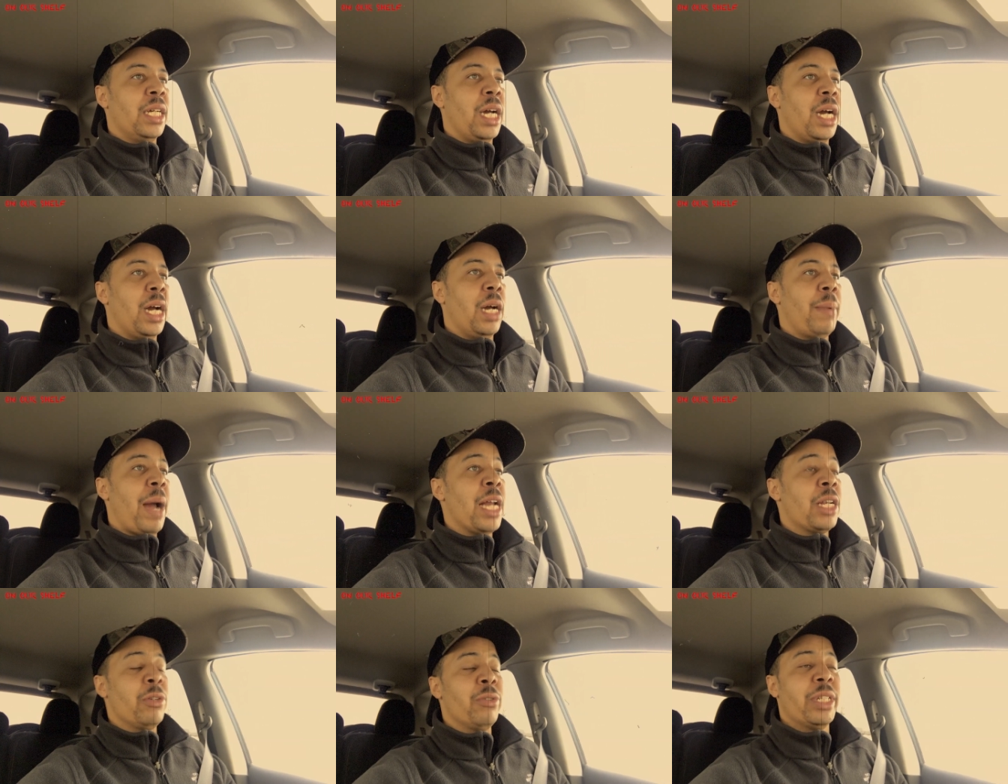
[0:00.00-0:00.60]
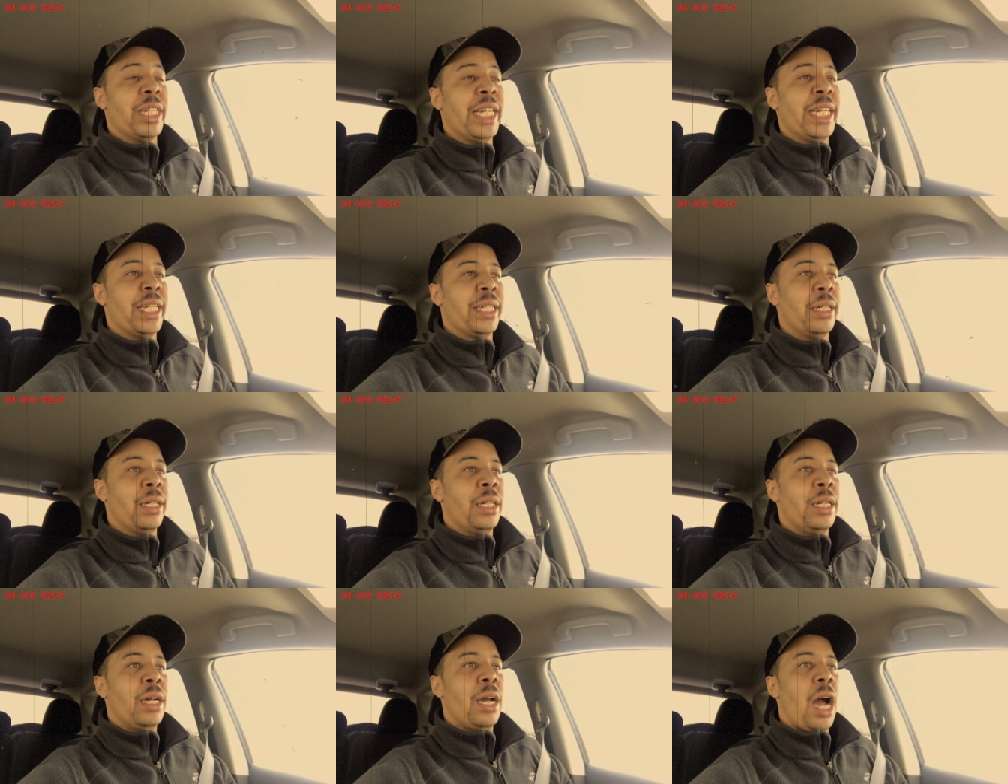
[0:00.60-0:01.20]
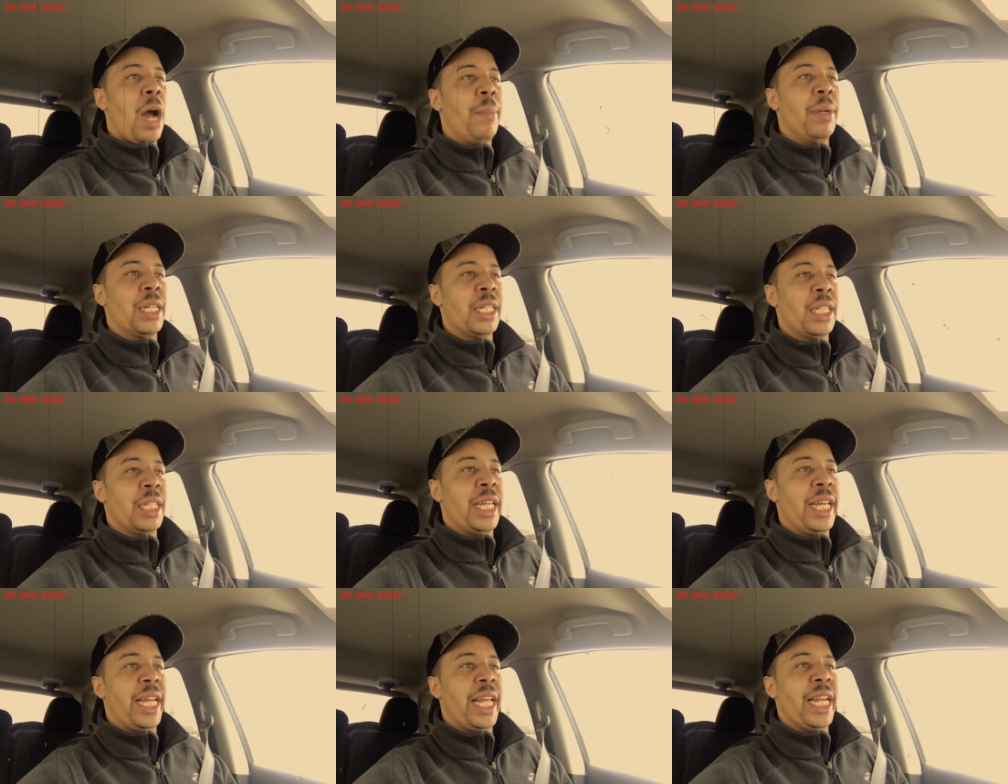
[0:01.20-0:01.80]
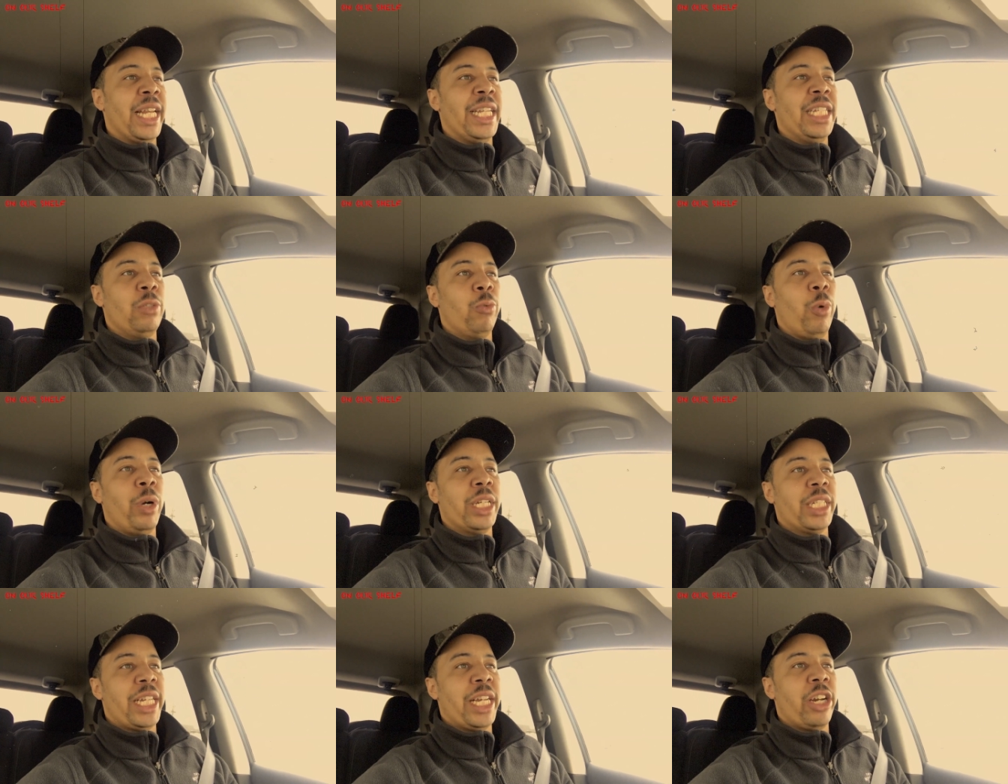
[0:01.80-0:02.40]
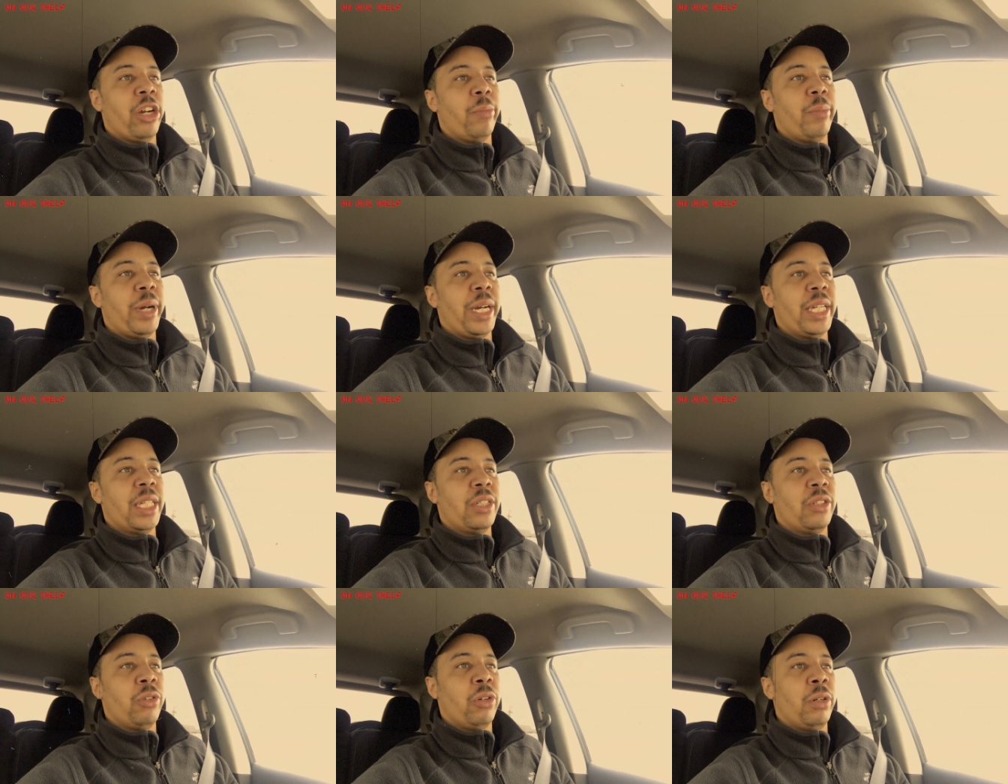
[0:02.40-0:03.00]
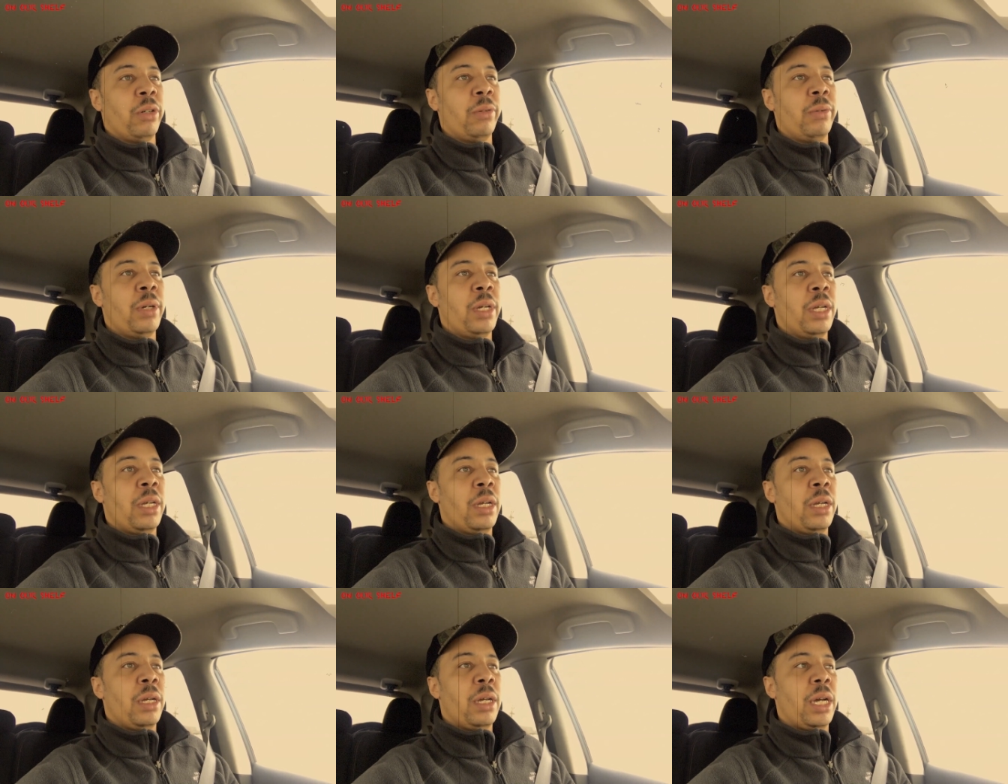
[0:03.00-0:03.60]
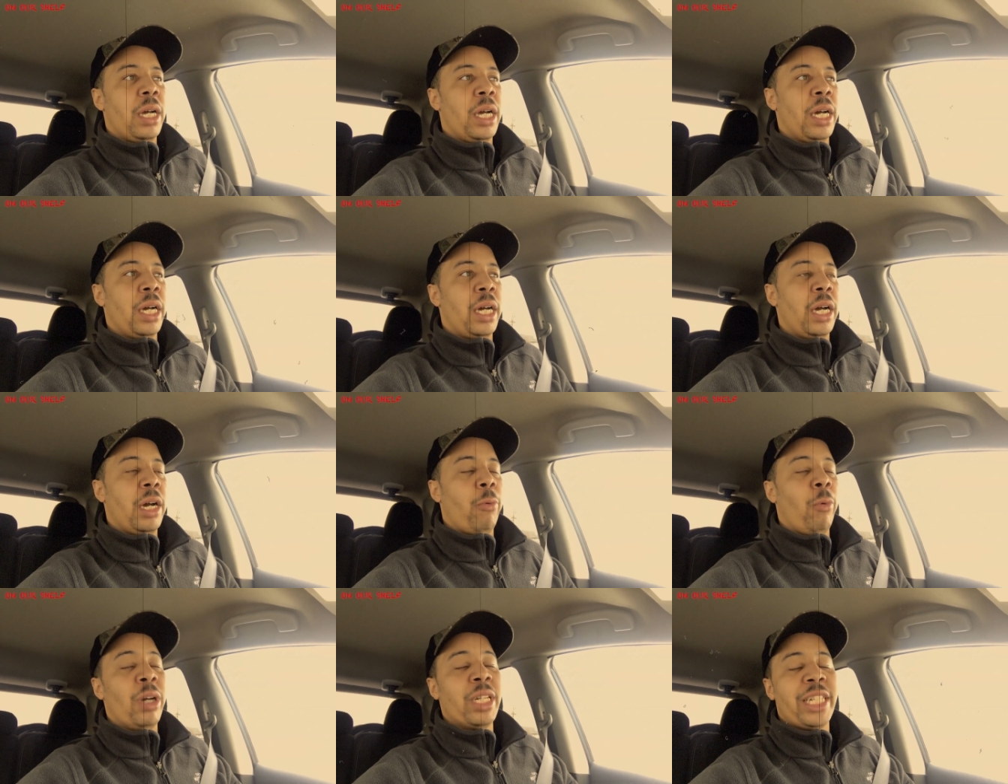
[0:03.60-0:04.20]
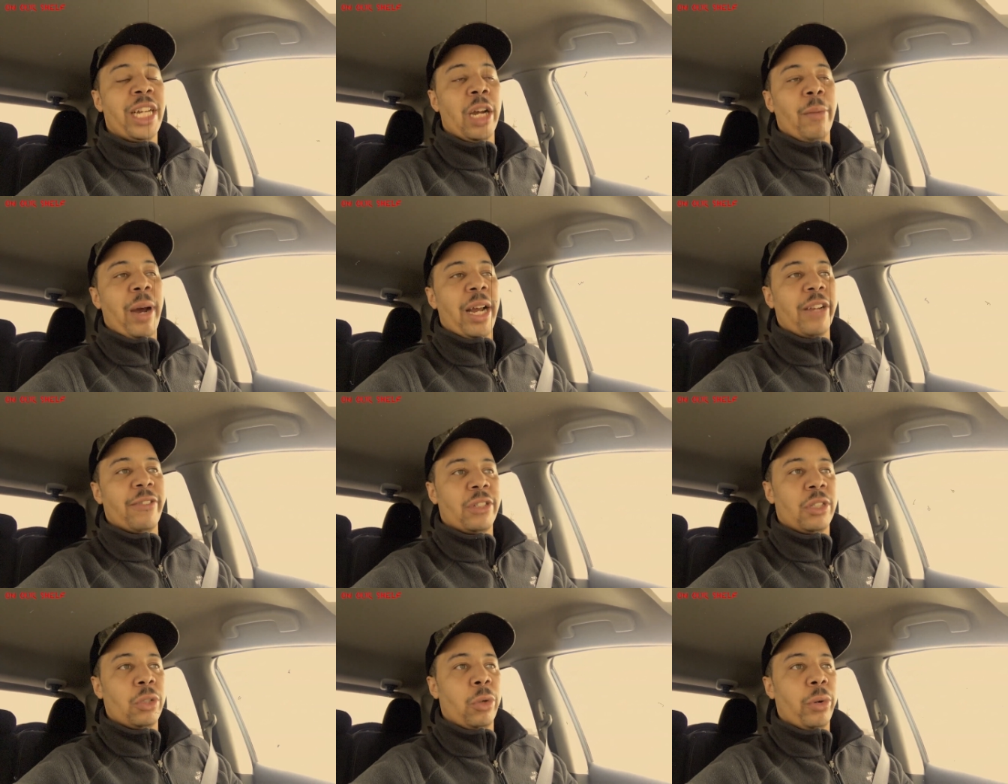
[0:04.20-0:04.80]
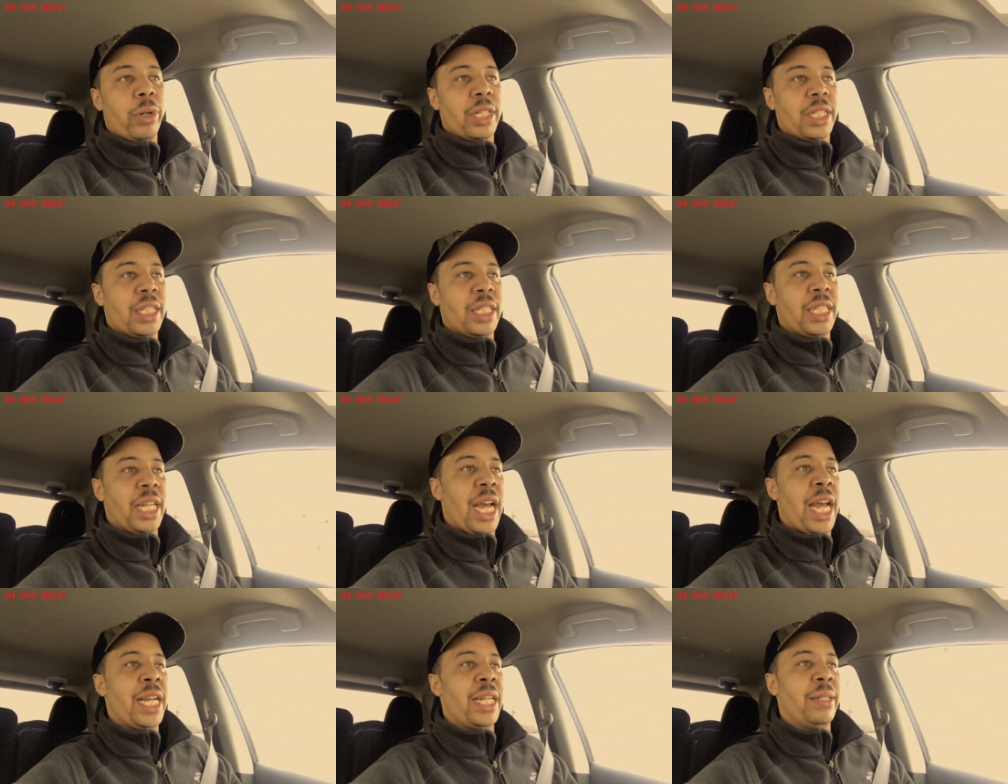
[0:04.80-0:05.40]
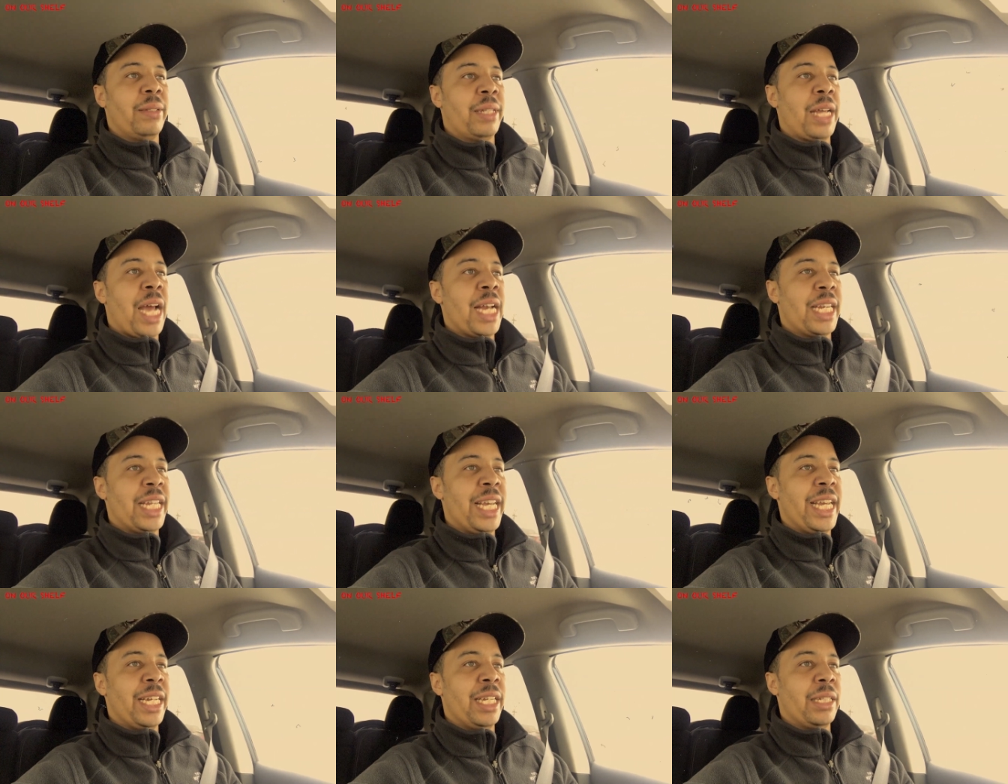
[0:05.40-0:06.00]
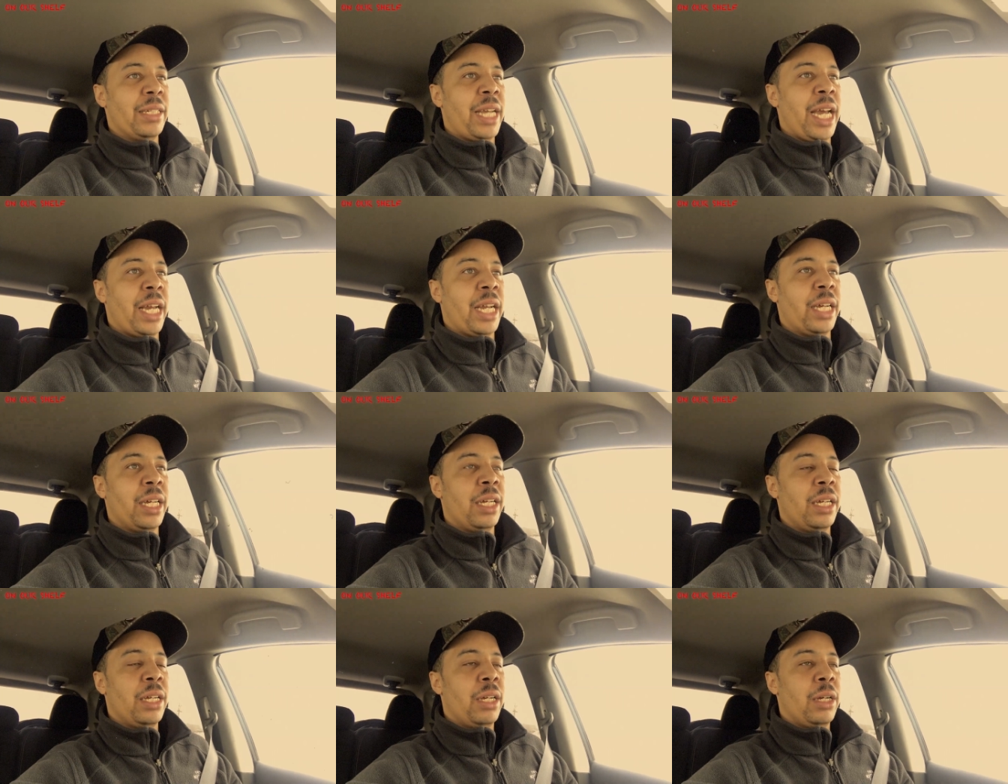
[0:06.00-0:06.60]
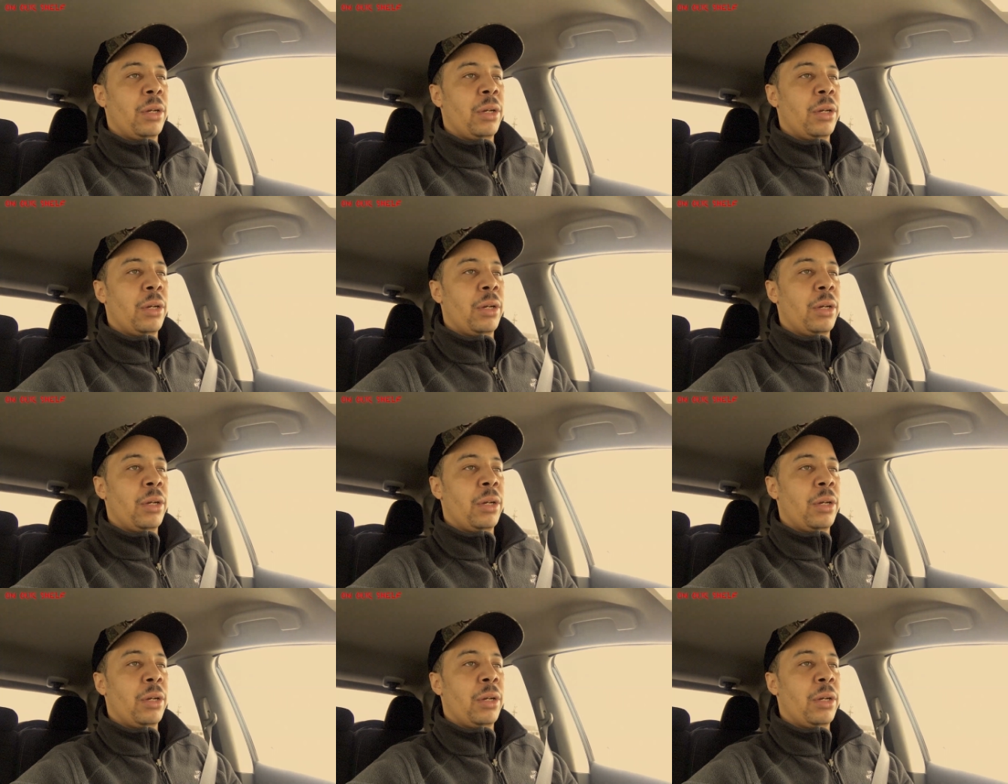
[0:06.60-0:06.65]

Um, I do think I'm gonna get at least one terabyte, so uh, one terabyte of storage, because I I did kind of